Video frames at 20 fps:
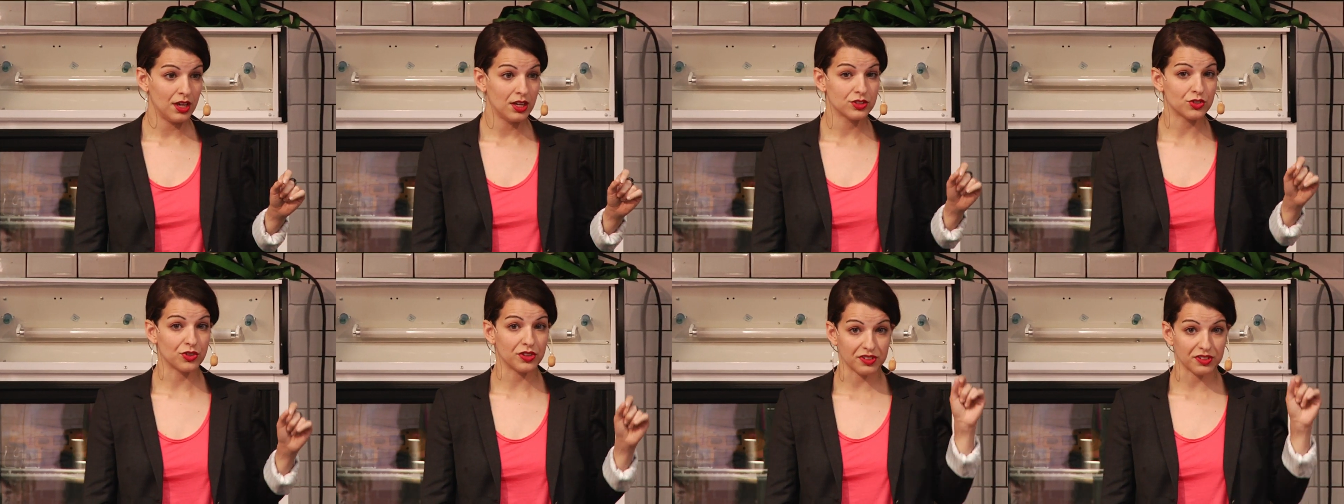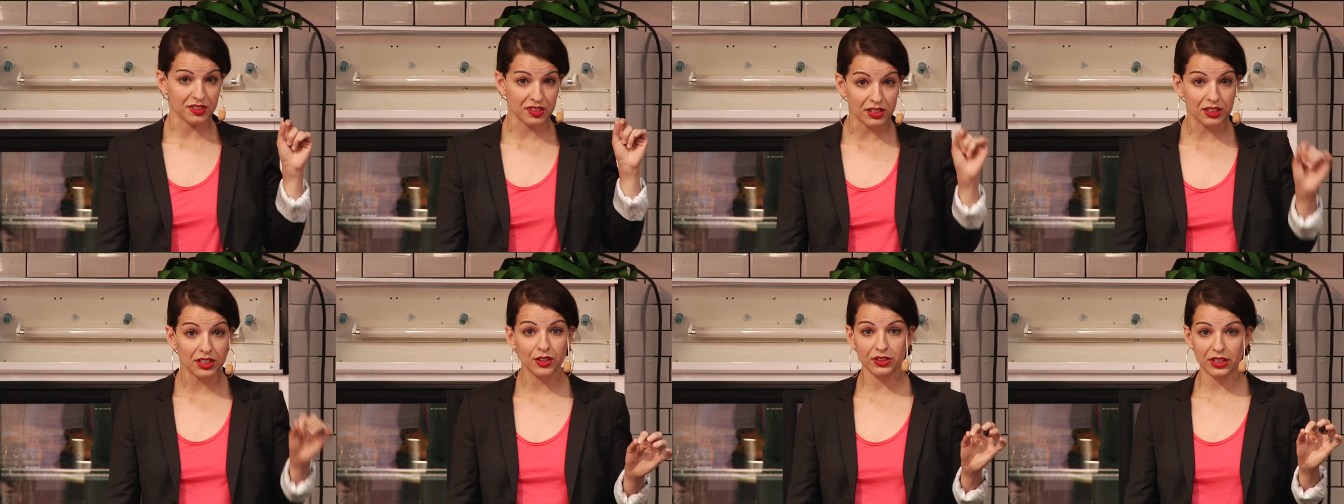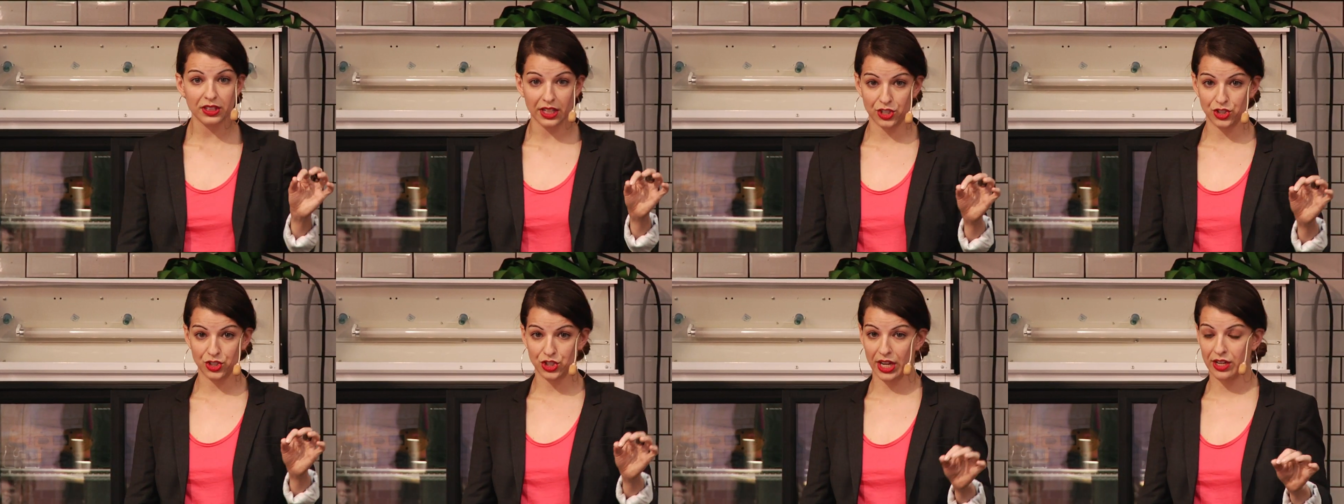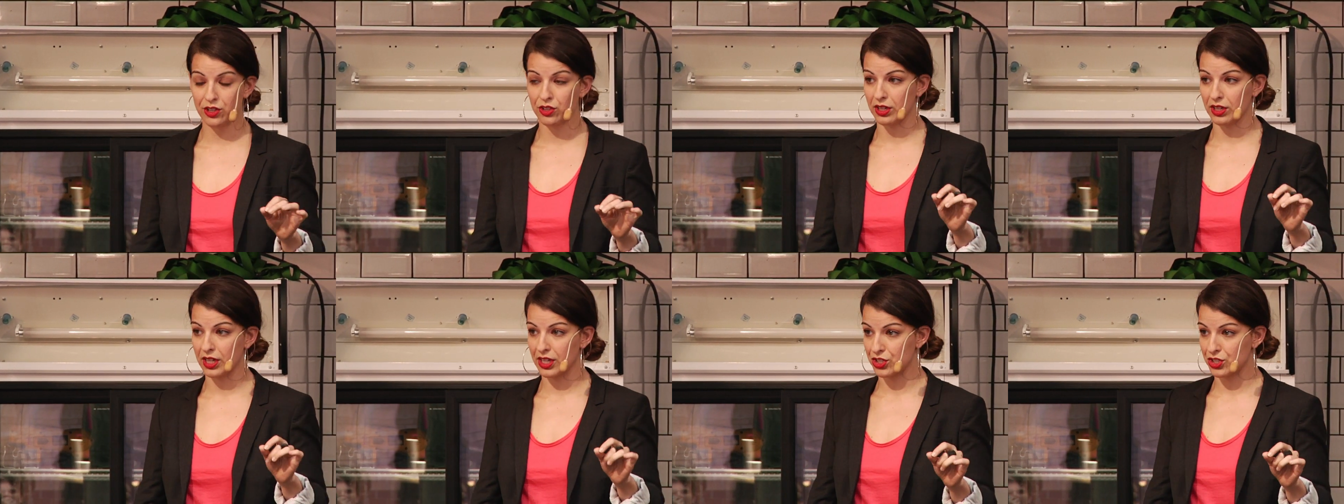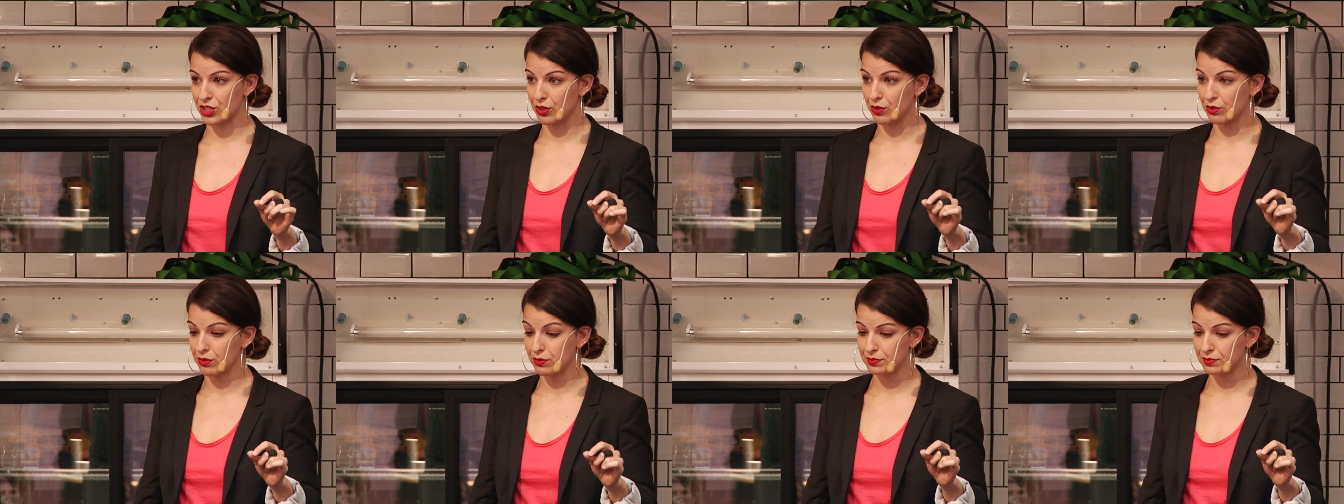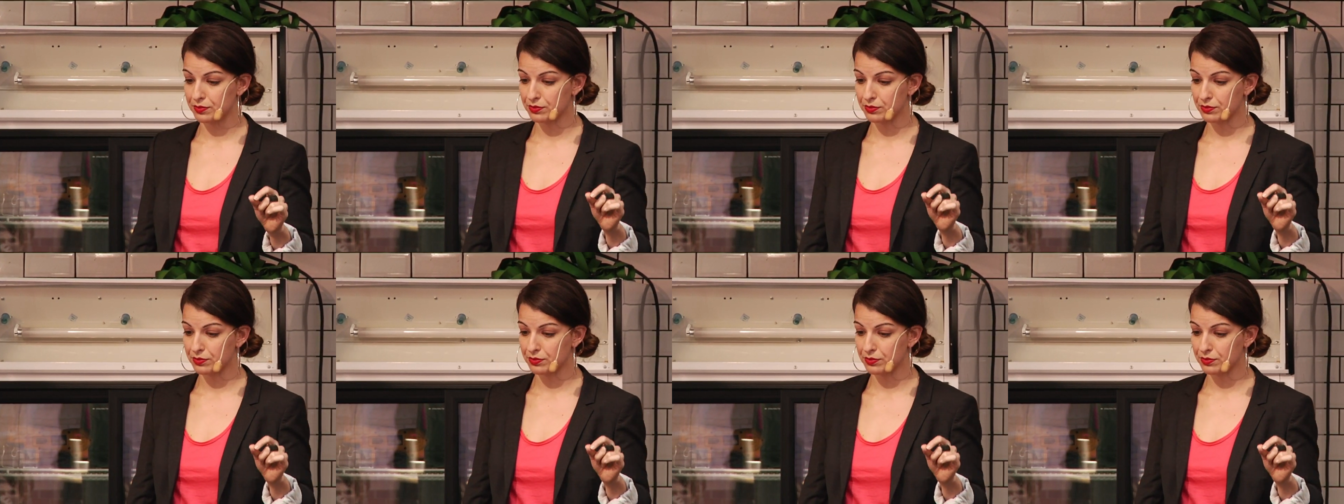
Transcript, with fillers: So this is clearly a gendered issue.